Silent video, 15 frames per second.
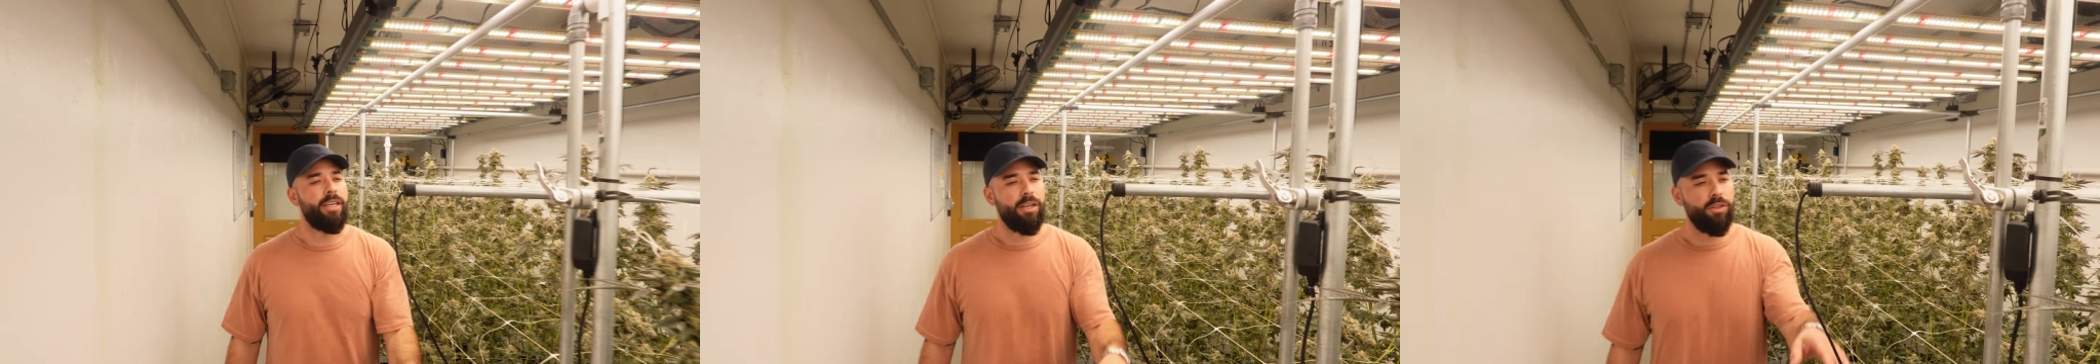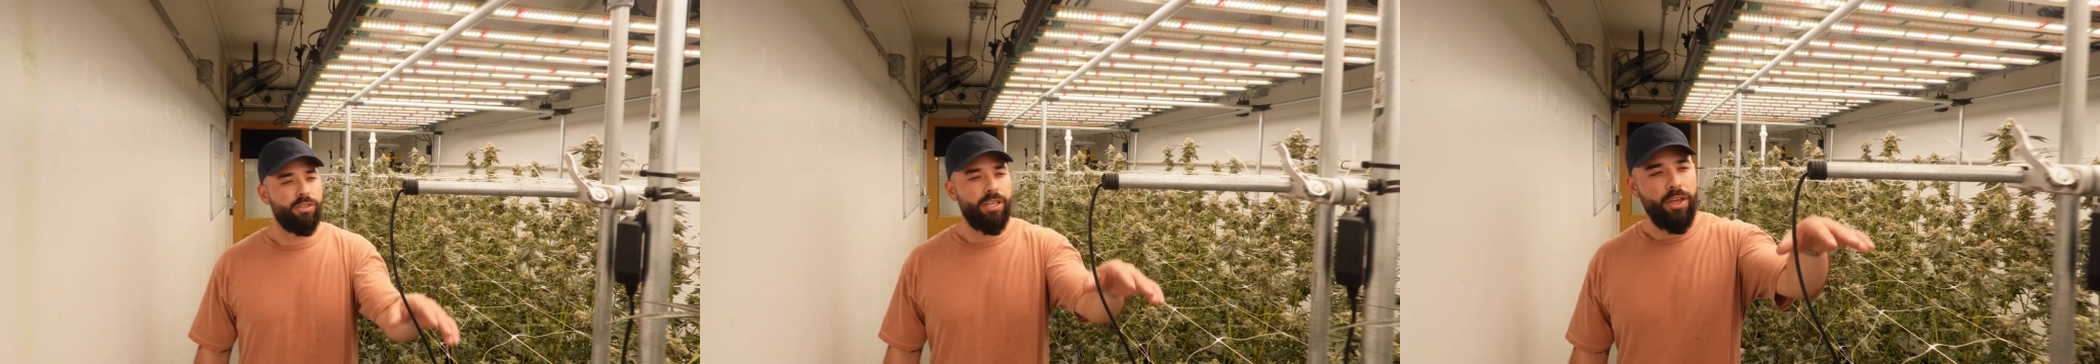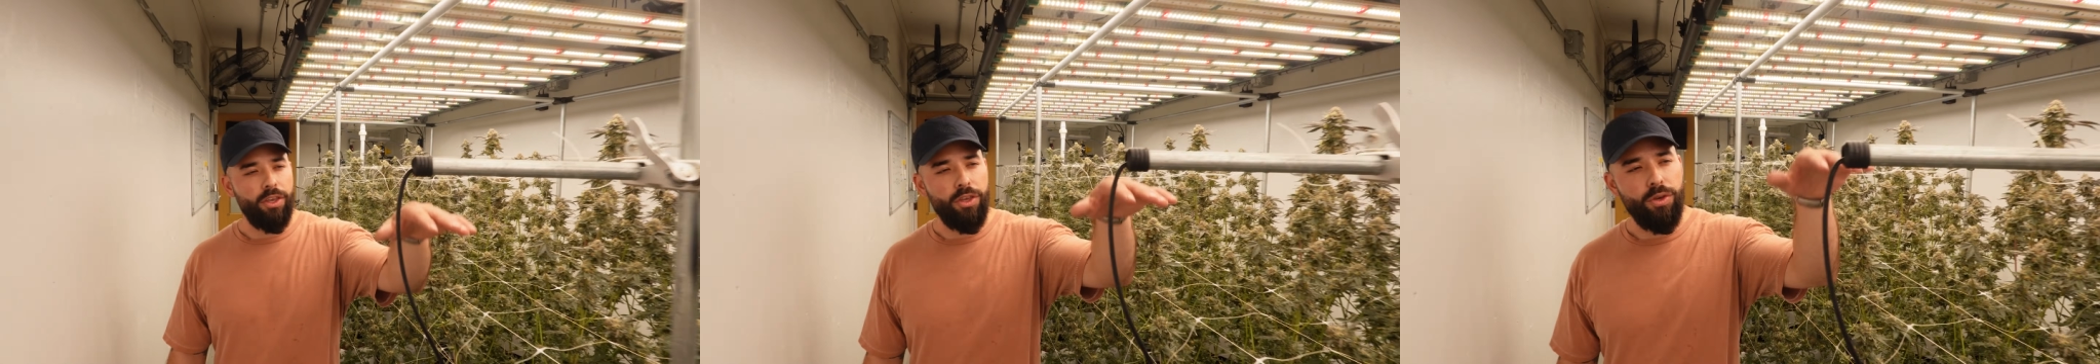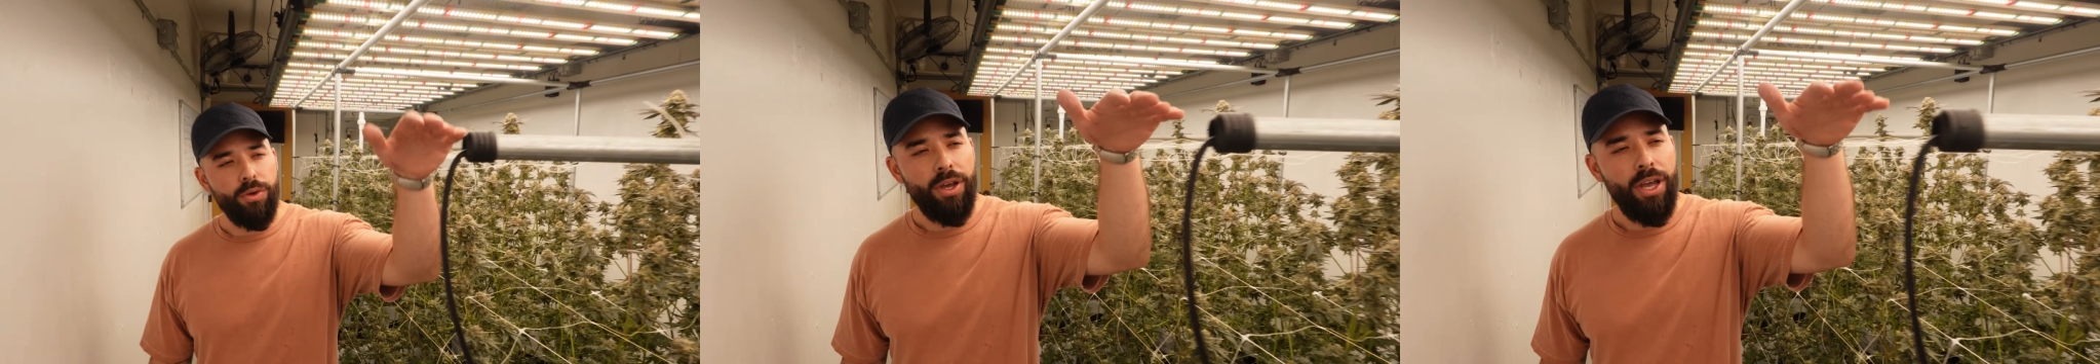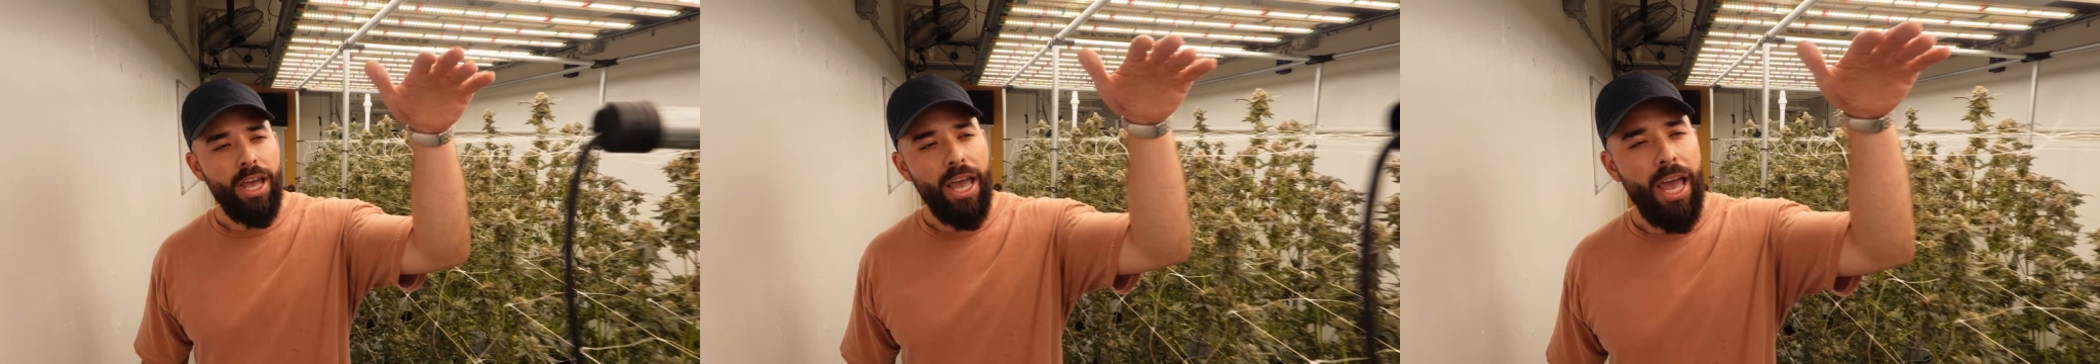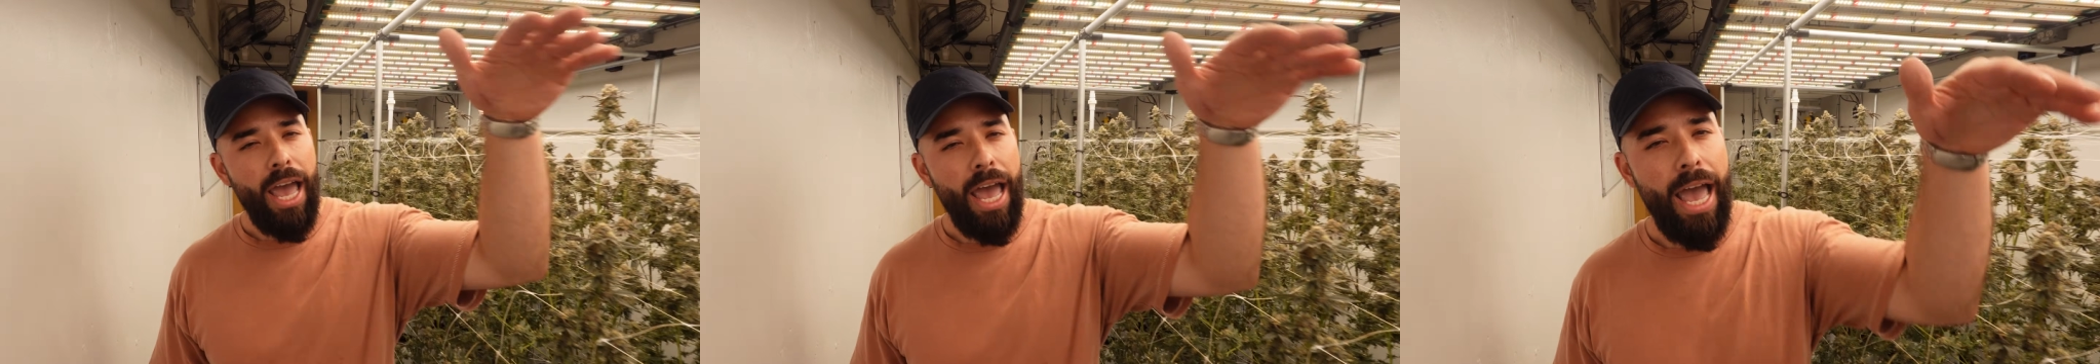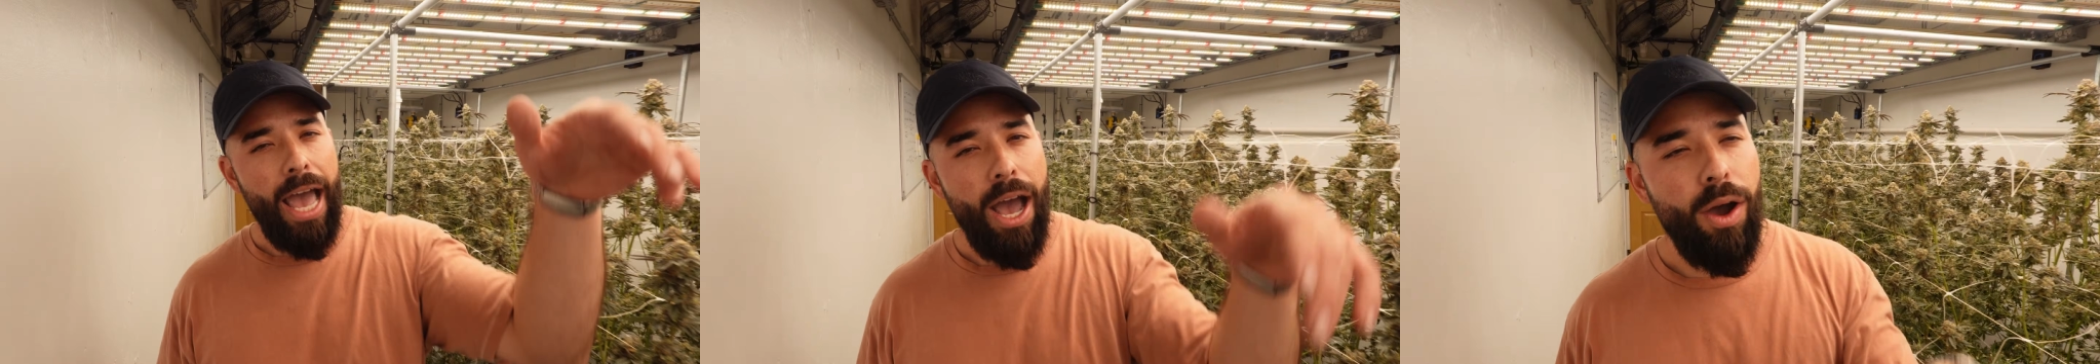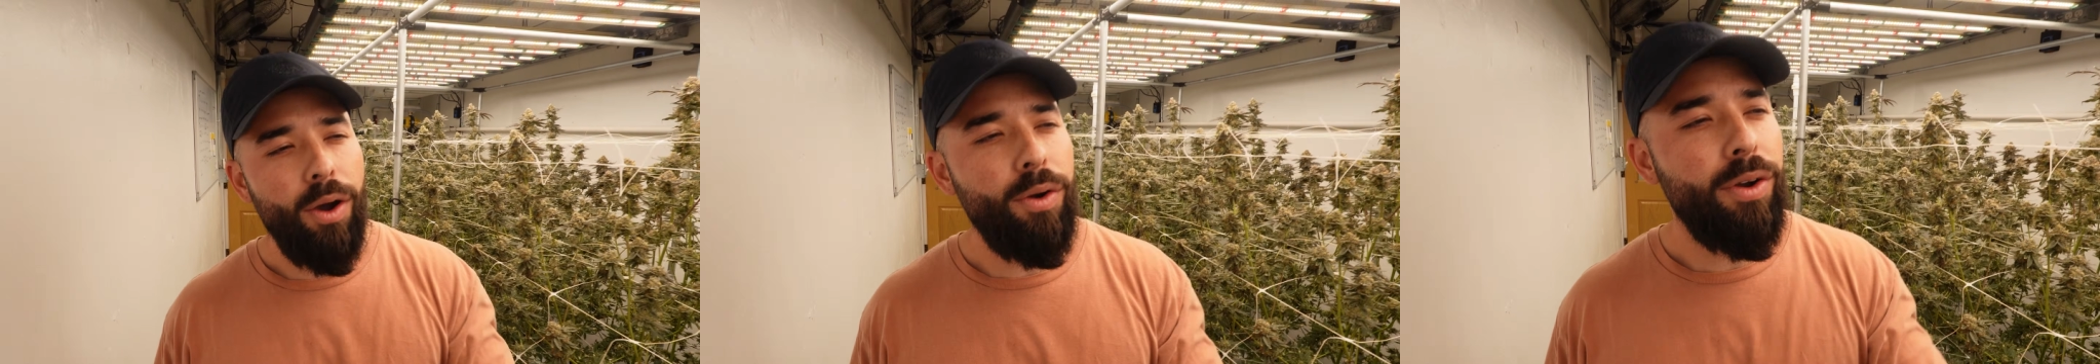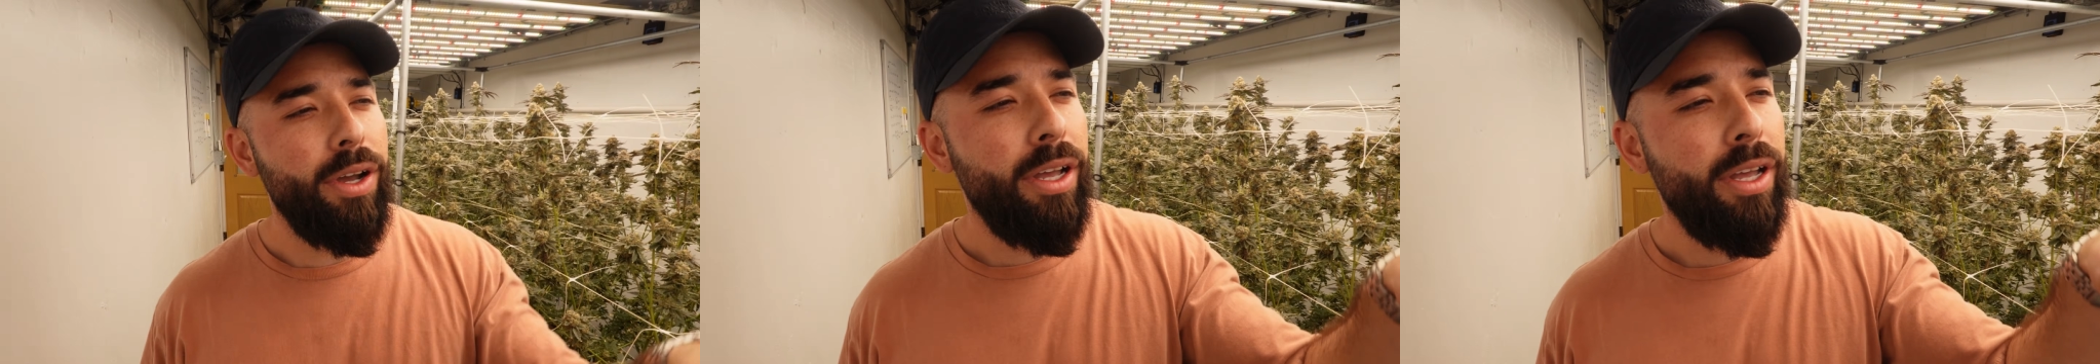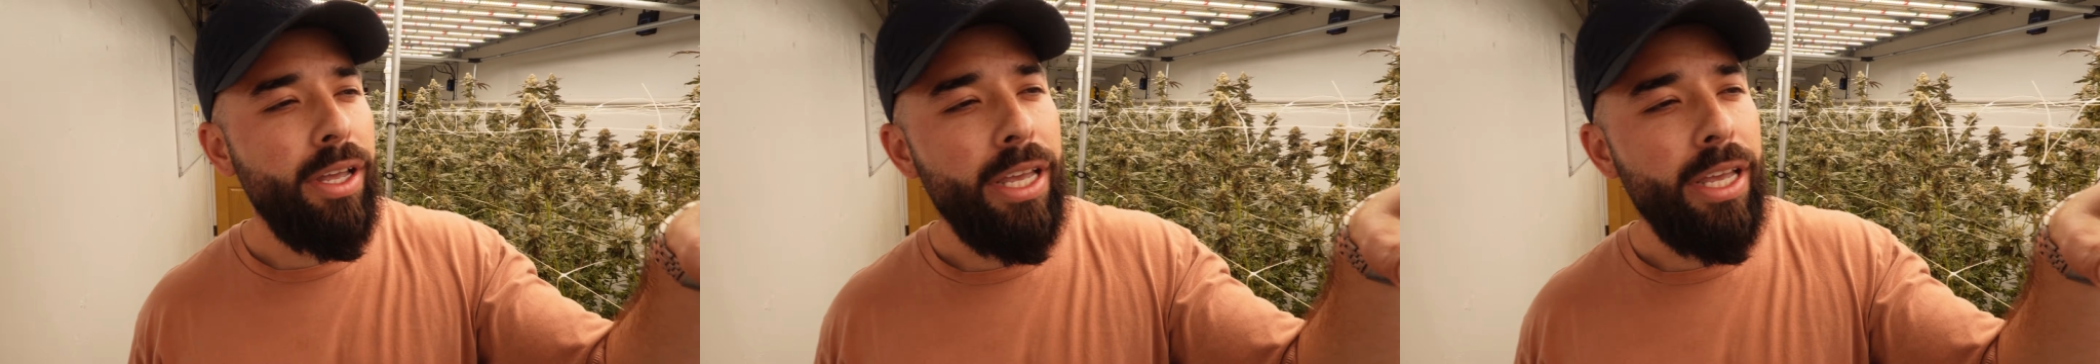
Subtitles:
it'll tell you how